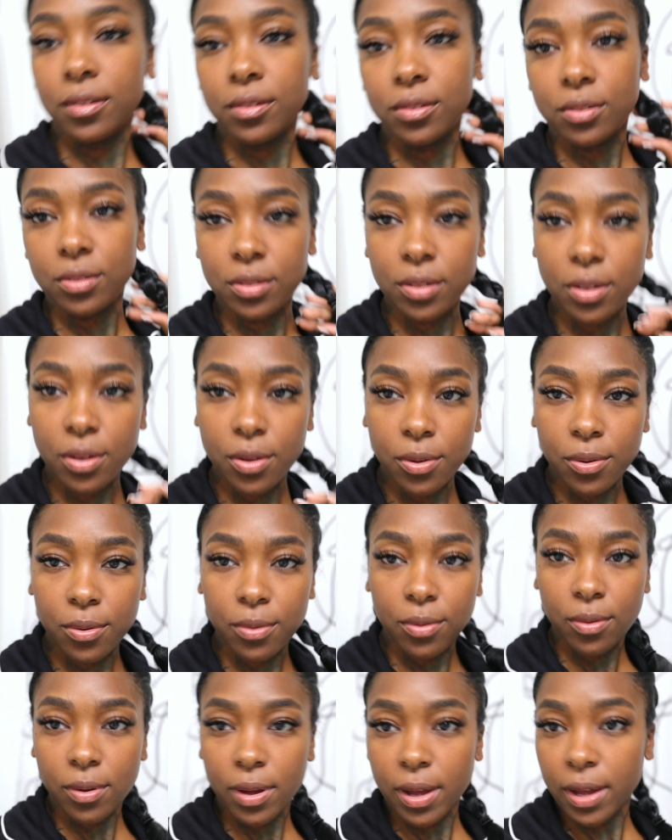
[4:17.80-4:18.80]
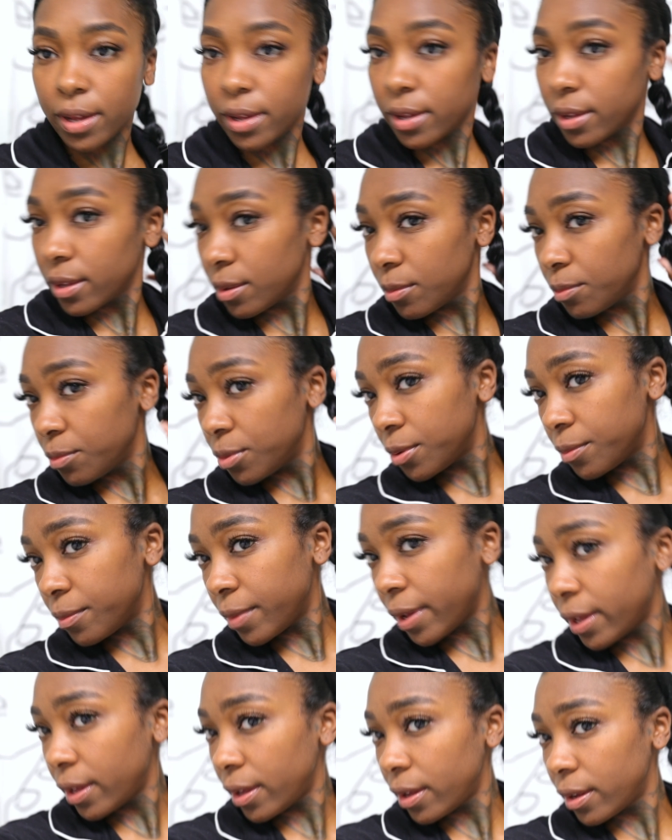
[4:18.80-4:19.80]
So I put
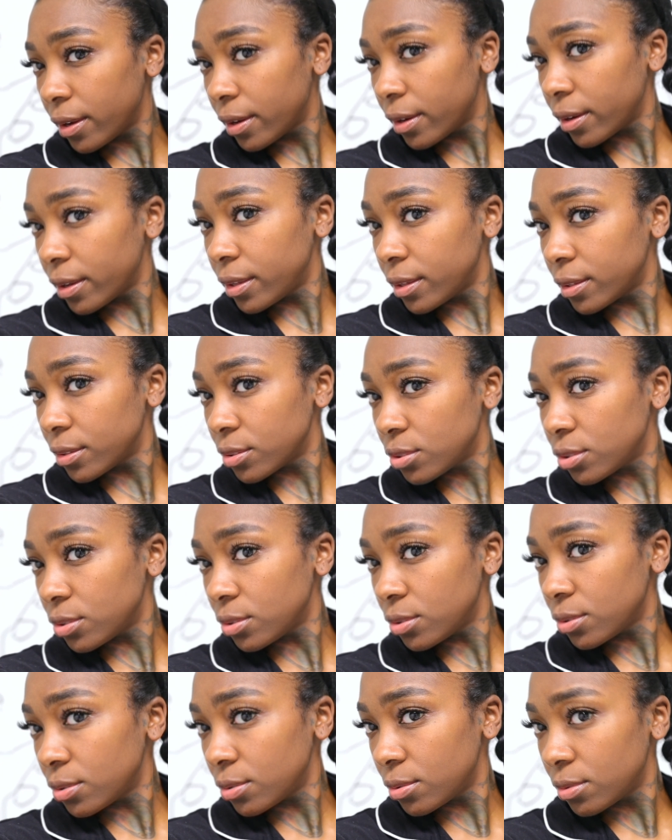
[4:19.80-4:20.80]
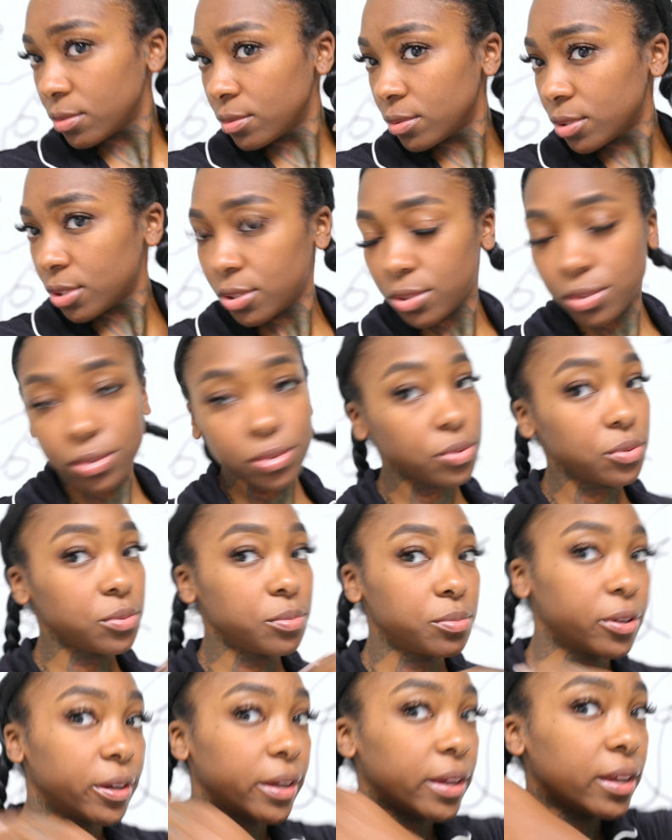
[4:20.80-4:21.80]
my hair into just 2
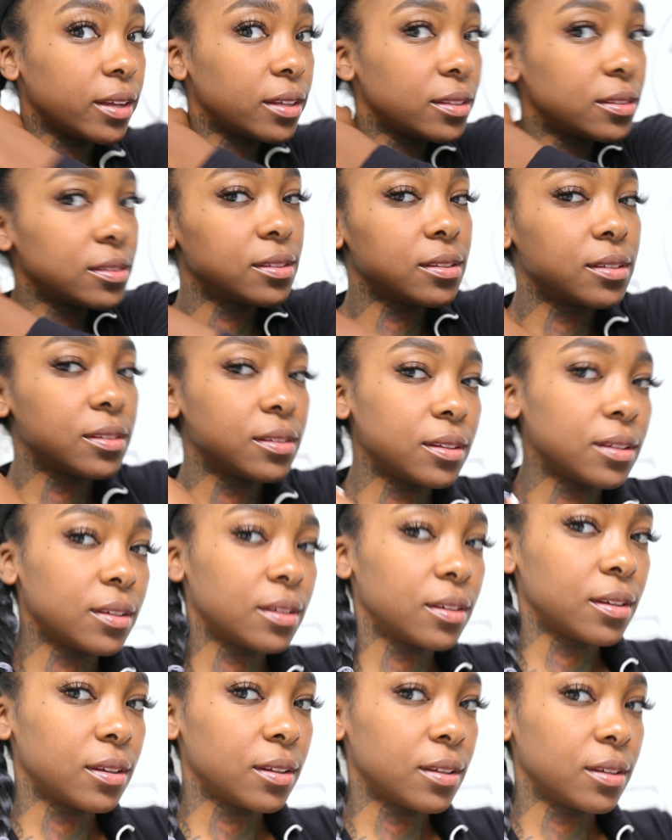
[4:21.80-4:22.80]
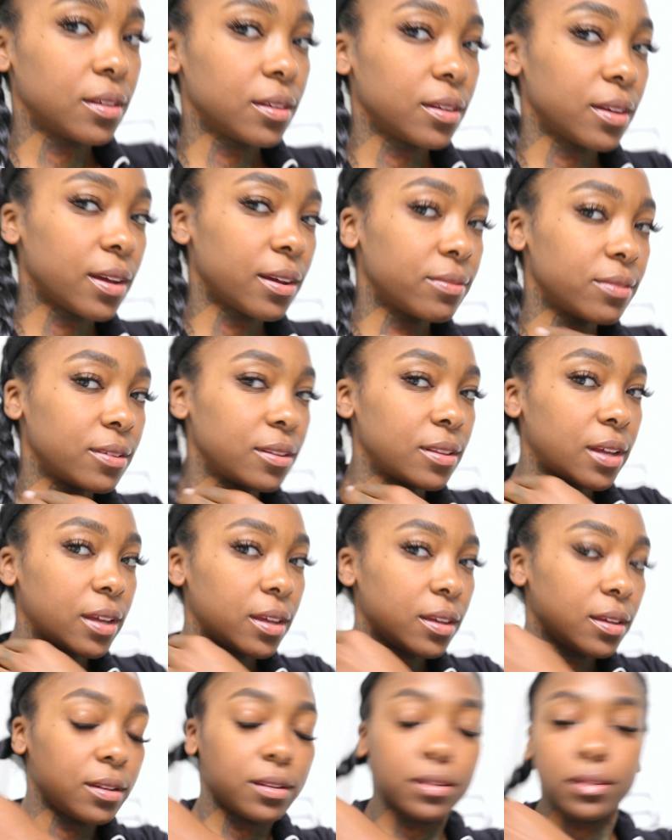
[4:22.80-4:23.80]
braids. I feel
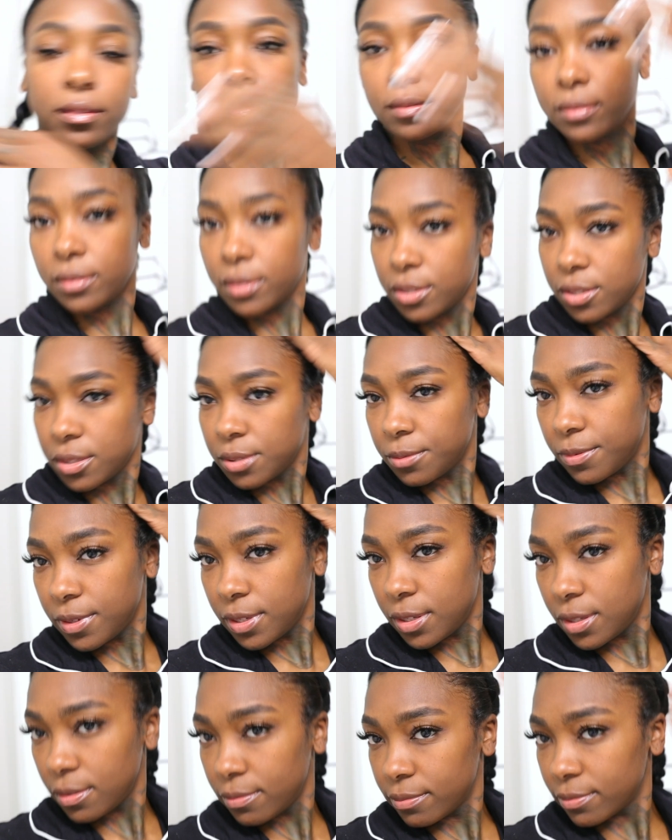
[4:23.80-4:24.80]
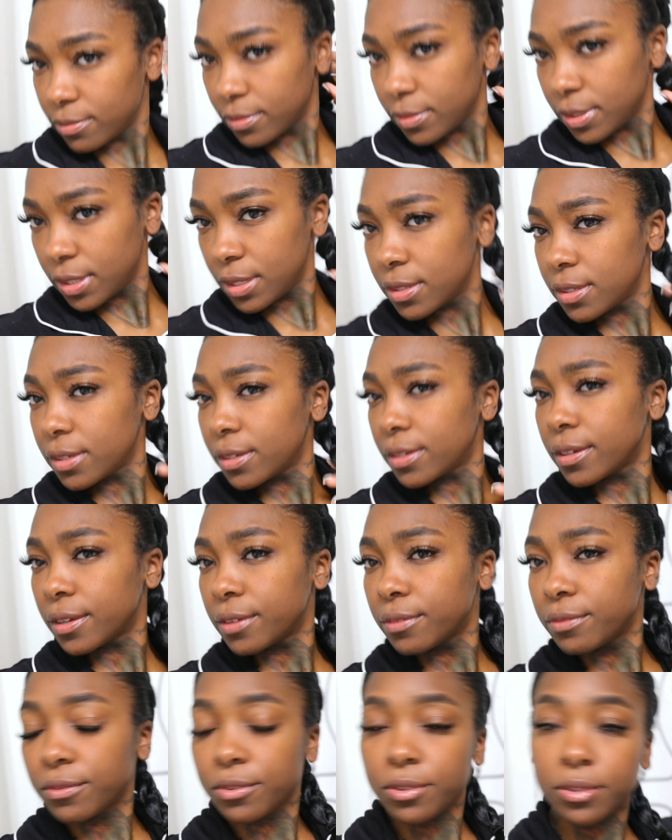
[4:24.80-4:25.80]
like this should be easy
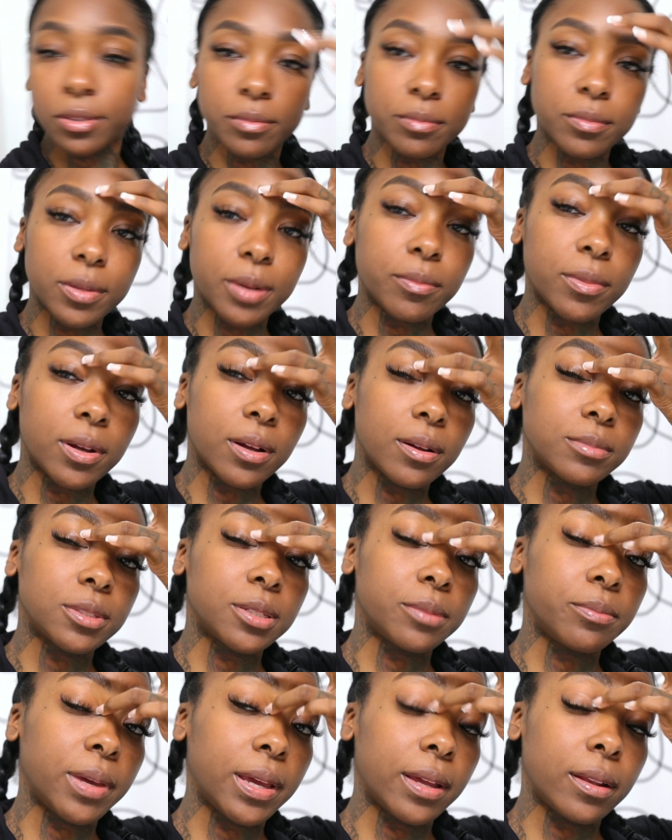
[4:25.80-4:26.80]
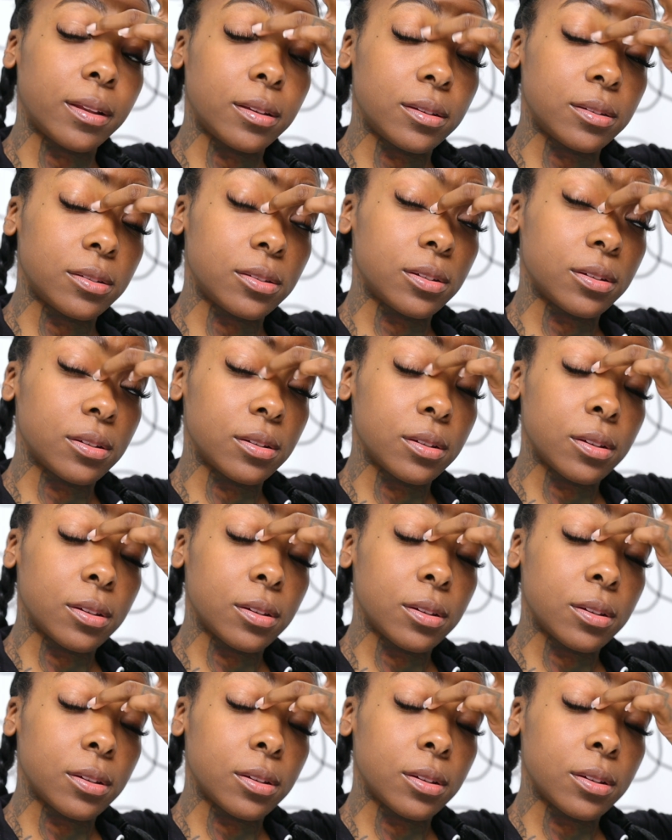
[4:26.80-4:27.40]
enough for my mom to manage.